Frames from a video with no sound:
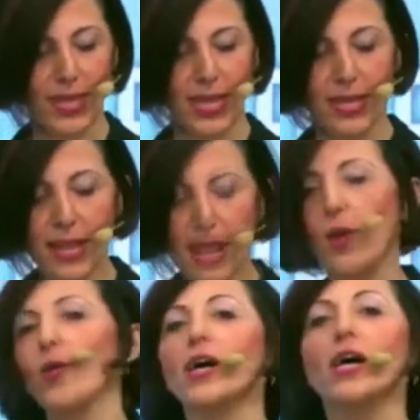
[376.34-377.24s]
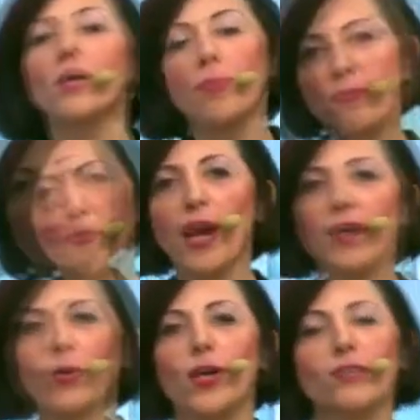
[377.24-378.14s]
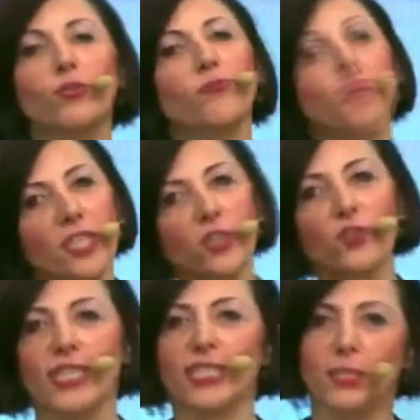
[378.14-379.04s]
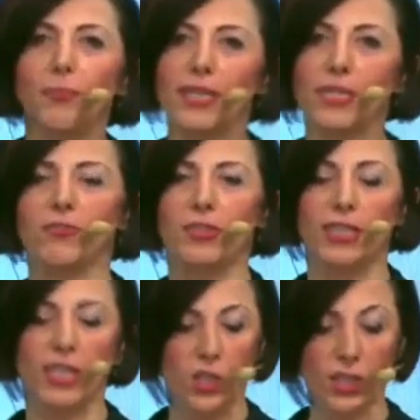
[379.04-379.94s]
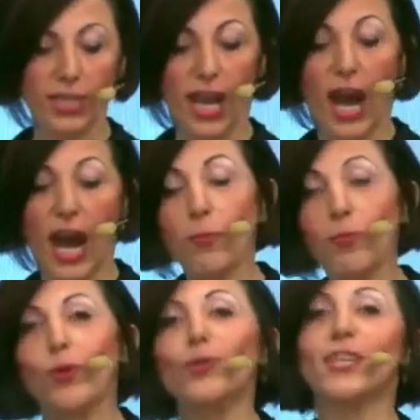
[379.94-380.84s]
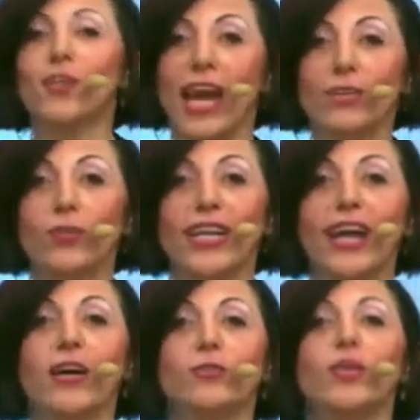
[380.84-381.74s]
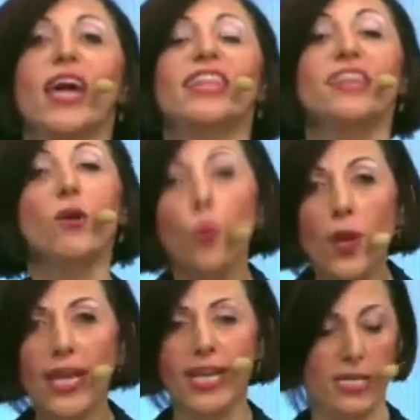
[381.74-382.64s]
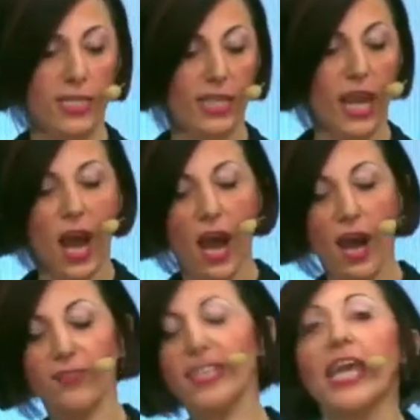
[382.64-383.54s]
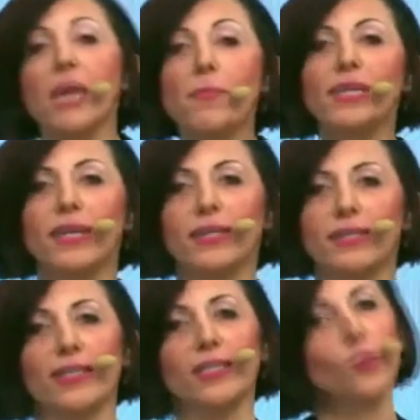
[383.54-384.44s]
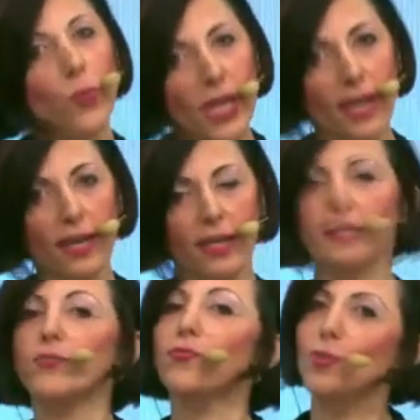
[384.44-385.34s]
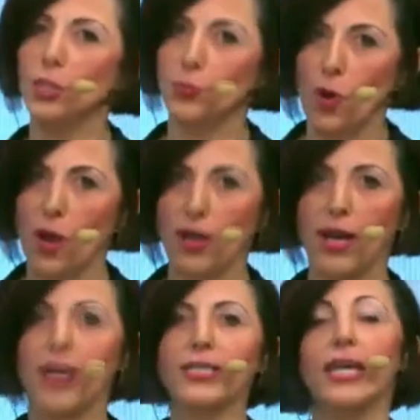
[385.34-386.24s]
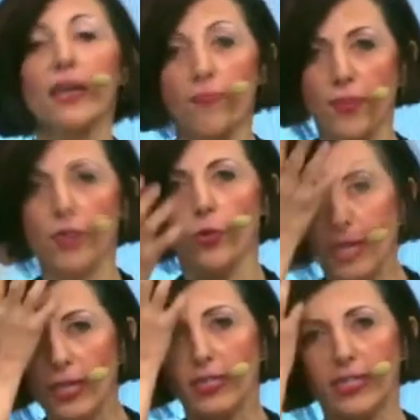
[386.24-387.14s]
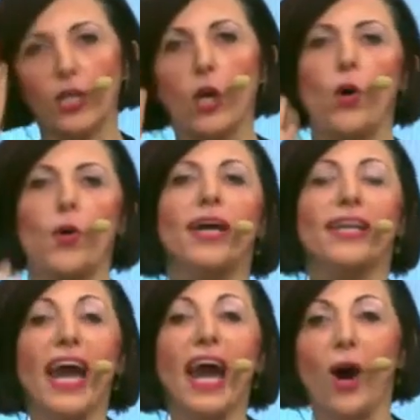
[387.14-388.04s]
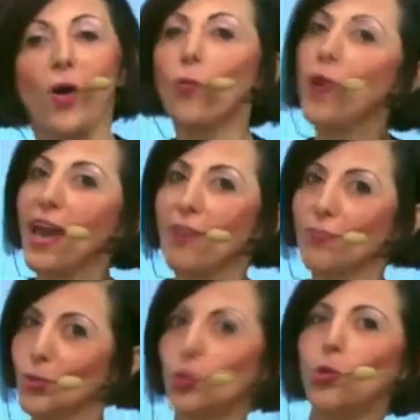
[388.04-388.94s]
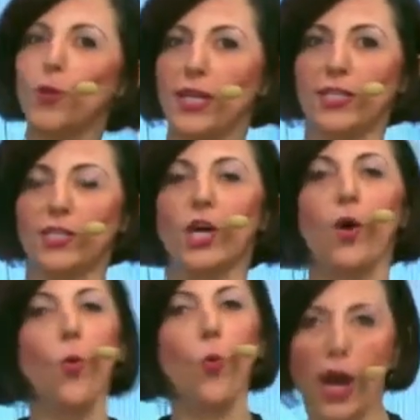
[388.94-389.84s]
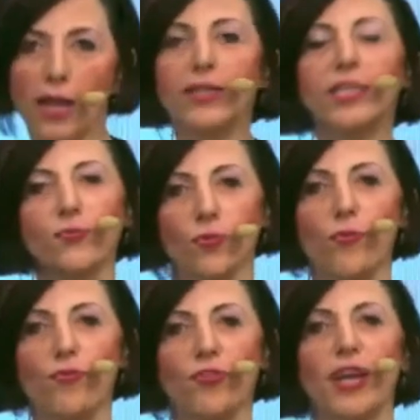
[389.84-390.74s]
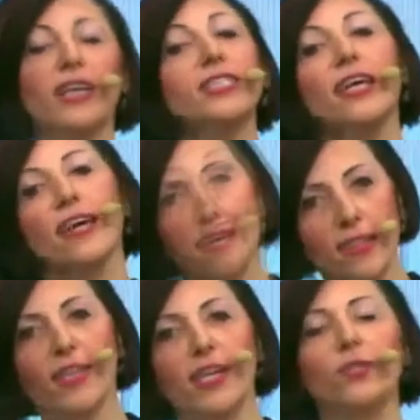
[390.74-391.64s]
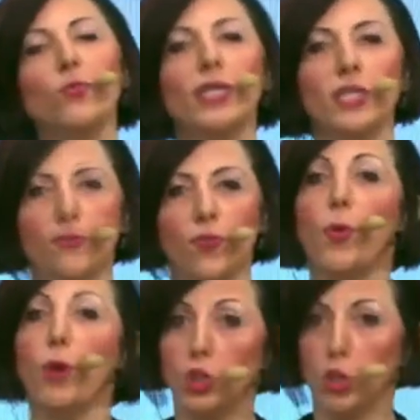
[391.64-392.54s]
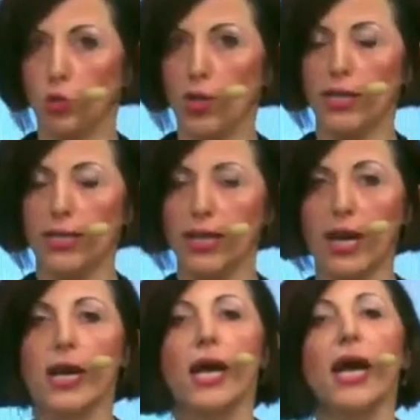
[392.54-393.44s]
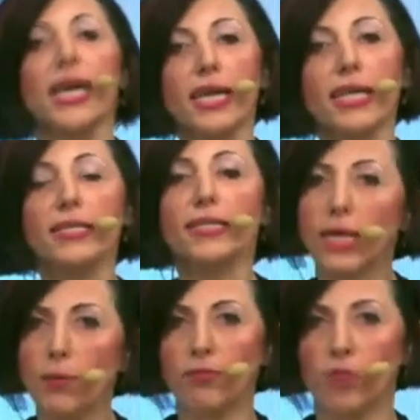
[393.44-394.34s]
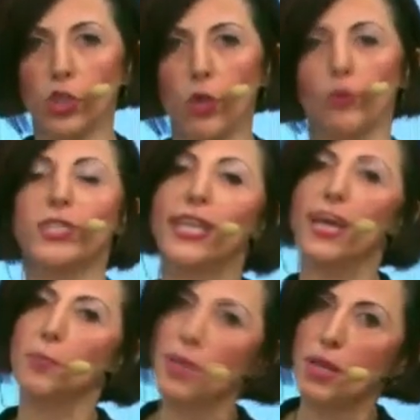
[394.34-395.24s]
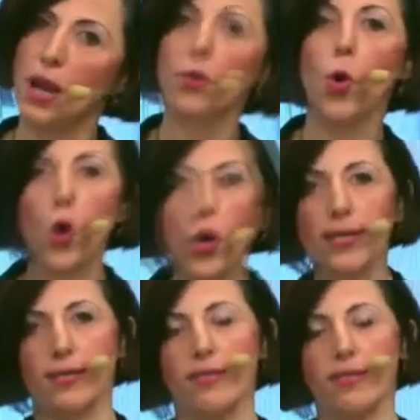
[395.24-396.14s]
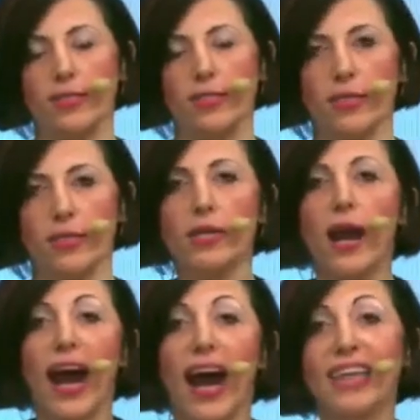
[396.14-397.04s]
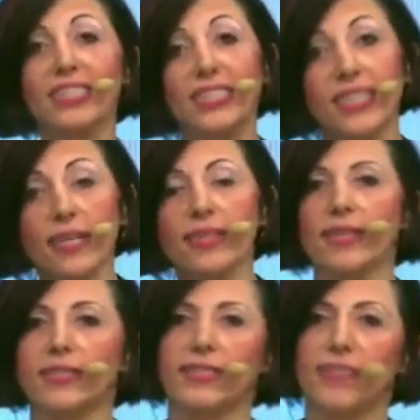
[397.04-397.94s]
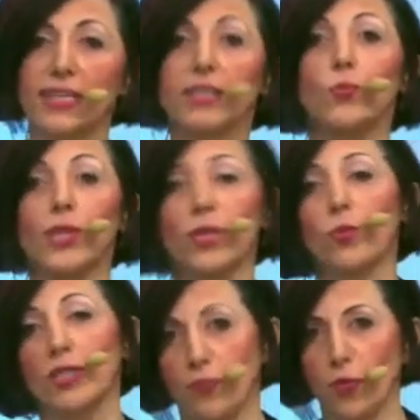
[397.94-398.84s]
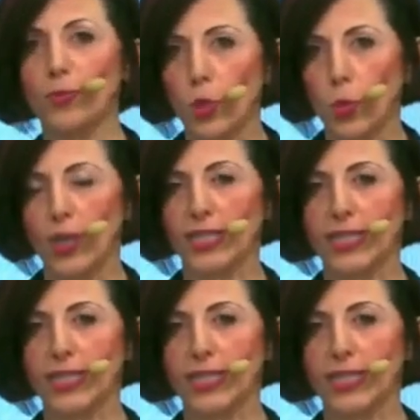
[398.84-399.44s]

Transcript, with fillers: Now, before I go into the features and specs of the Legend, I would also like to announce the winners of the naming contest we held for this product a few years ago. Now, we have two winners. One is from France and the other one is from Australia. In some of the shows that I've been on earlier this year, I had said that the second winner was from the U S A.